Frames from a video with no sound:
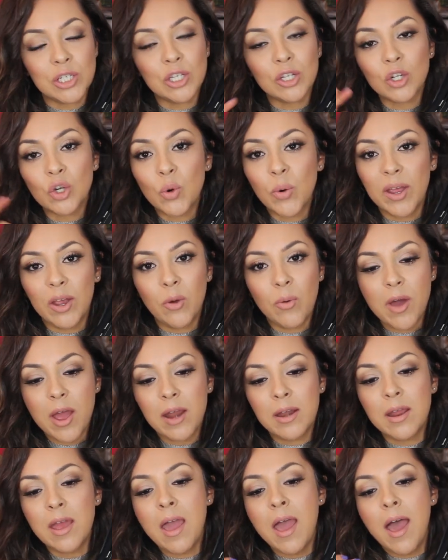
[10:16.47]
Just a quick
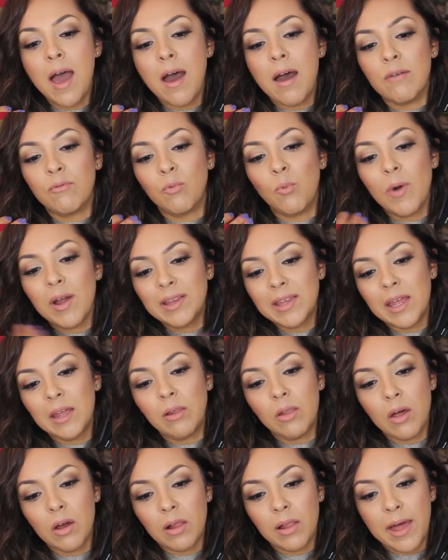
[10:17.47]
one of what they
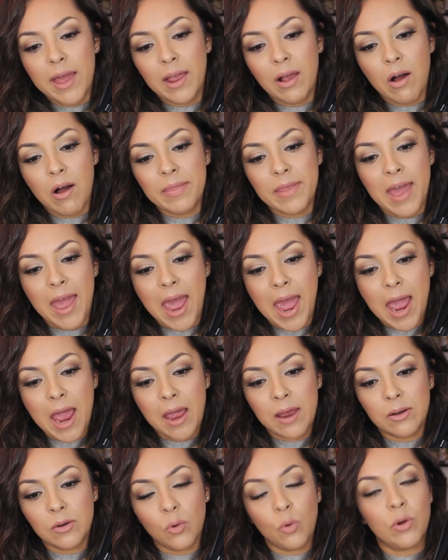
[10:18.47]
look like on the
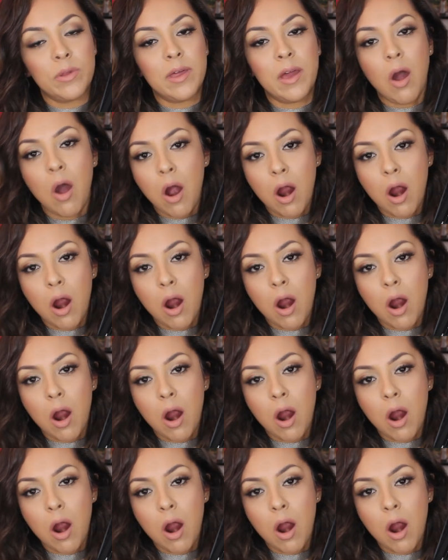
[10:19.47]
hand or the